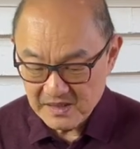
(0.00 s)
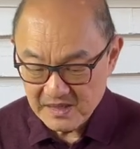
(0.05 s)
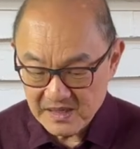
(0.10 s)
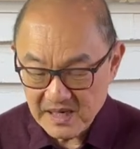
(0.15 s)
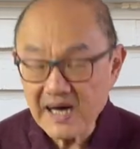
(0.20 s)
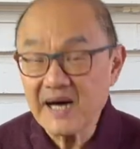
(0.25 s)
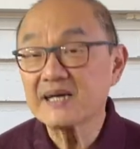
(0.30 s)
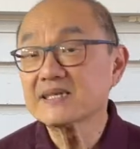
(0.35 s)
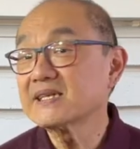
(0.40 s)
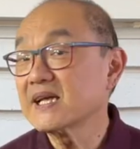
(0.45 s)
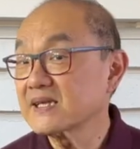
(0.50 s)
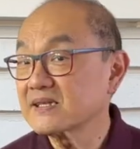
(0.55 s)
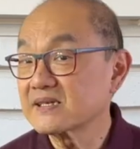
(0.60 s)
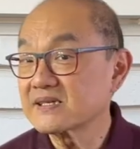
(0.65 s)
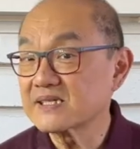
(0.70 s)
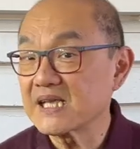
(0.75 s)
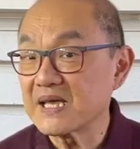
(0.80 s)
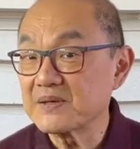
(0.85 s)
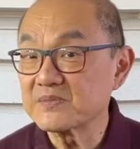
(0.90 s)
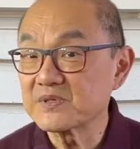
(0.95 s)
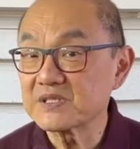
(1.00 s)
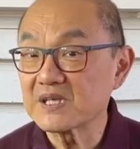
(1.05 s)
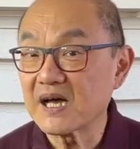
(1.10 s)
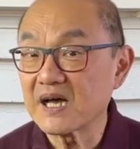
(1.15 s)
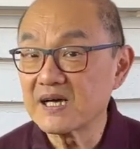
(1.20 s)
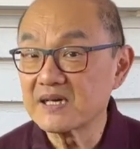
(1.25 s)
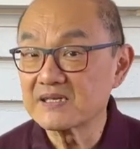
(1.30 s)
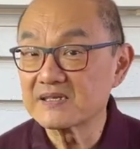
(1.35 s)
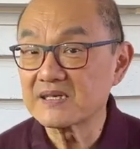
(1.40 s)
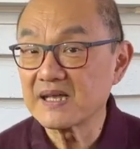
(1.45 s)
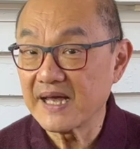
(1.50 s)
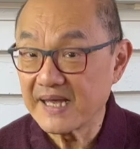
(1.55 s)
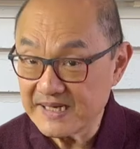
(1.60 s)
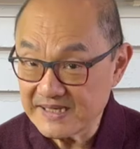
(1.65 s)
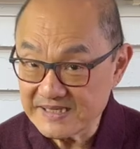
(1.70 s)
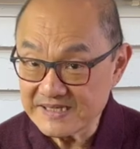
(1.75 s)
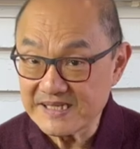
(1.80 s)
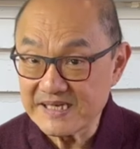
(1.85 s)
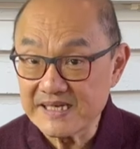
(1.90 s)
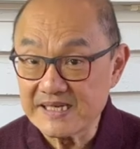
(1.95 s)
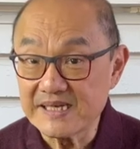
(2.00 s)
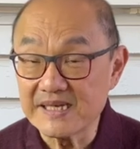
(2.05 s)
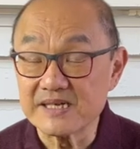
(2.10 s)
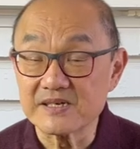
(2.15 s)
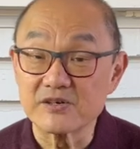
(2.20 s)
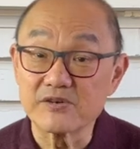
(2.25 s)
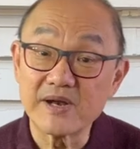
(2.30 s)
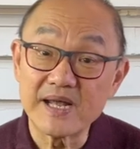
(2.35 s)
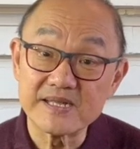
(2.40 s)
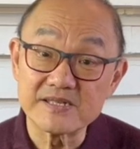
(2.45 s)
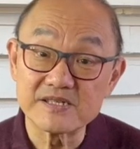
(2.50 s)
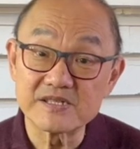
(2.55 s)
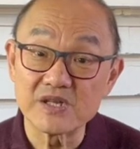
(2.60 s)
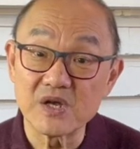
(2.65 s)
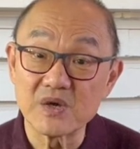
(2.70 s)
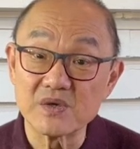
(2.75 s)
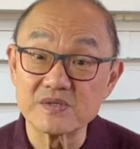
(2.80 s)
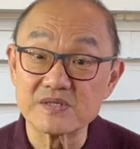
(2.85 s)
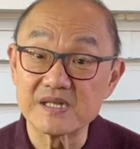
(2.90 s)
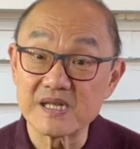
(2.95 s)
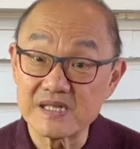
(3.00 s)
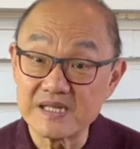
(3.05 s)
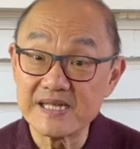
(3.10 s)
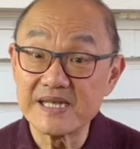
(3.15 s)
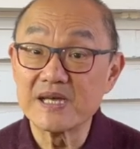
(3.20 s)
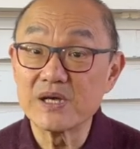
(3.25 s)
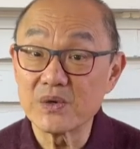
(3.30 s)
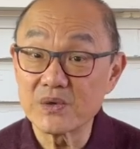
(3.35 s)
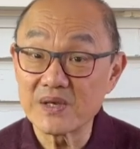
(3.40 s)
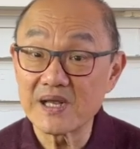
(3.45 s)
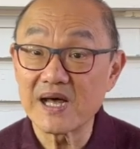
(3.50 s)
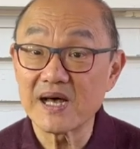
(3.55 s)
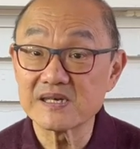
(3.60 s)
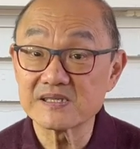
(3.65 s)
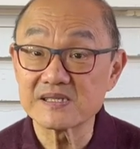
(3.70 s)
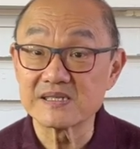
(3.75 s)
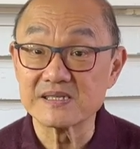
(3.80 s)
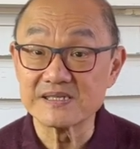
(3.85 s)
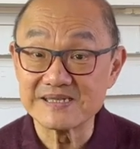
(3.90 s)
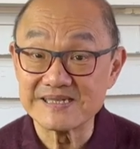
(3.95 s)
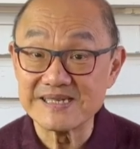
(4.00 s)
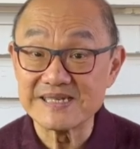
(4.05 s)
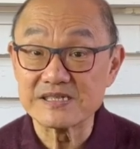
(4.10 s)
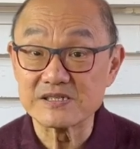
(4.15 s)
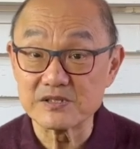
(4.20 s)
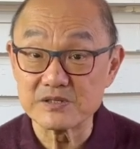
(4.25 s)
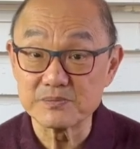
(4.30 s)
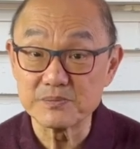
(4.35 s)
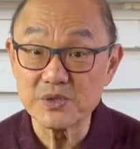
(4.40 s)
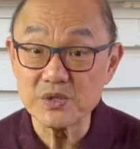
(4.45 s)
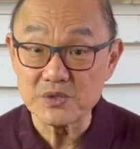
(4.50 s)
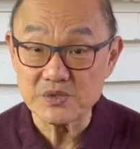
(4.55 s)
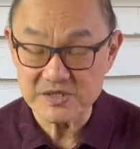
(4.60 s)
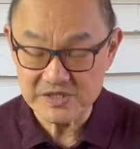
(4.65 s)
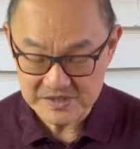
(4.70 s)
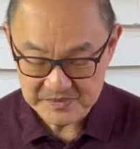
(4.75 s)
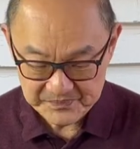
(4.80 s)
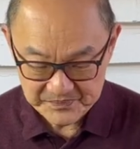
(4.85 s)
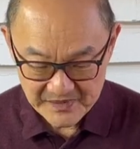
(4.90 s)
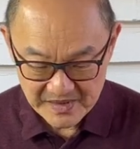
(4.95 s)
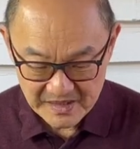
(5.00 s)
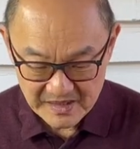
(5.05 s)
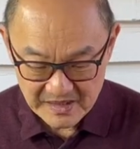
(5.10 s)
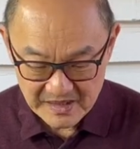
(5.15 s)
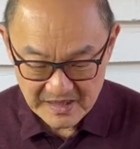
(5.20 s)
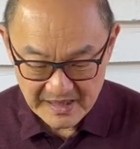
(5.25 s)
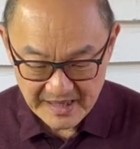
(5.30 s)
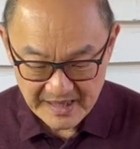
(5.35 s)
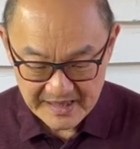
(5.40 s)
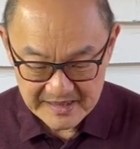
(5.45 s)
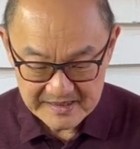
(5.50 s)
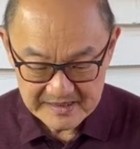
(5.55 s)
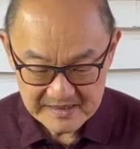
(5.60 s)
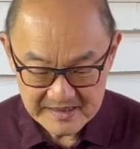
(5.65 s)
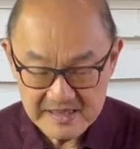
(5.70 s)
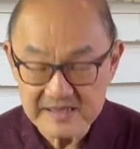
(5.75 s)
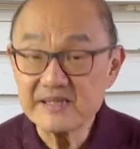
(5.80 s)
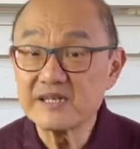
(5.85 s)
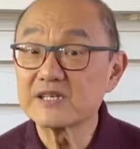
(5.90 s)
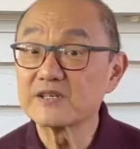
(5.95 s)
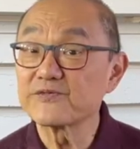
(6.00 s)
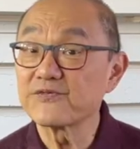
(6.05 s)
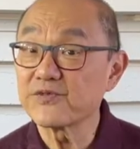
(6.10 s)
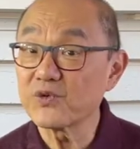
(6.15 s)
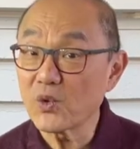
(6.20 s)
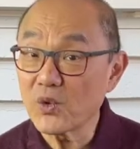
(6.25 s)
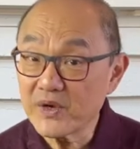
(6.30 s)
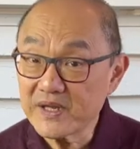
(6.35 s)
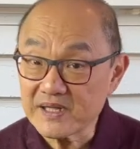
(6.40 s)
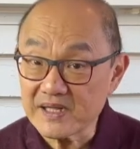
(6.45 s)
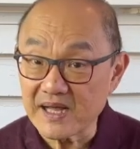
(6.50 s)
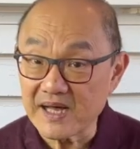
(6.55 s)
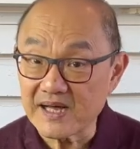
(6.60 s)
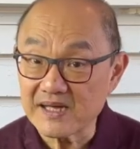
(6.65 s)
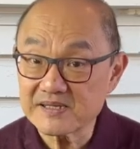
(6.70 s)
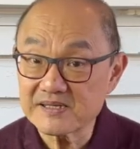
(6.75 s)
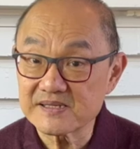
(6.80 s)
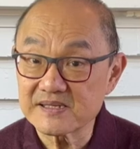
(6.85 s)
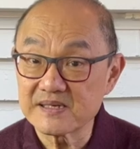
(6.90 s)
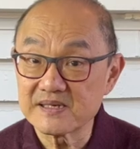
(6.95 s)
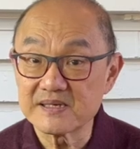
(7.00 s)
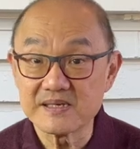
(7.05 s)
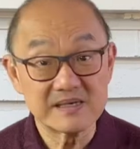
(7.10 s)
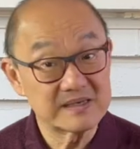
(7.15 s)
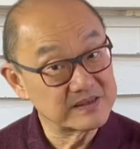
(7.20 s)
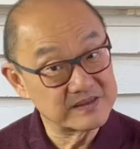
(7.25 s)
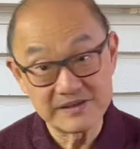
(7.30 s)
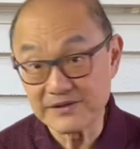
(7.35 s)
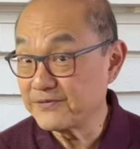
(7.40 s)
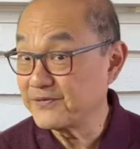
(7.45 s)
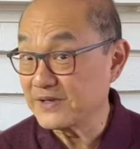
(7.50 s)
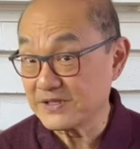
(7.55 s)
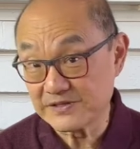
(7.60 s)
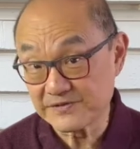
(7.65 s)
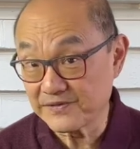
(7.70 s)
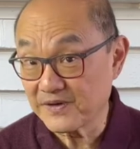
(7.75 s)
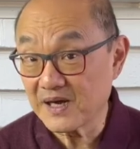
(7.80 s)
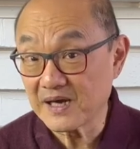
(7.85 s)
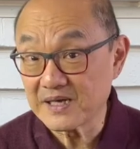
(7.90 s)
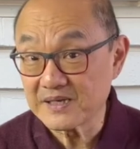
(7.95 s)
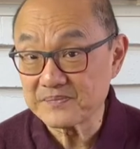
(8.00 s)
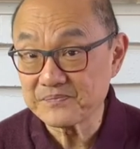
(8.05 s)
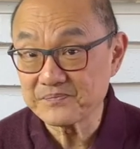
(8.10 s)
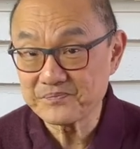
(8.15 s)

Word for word: I take the same size 8D in Grant Stone's Leo lasted diesel boots. And in this Floyd last, the fit's fine.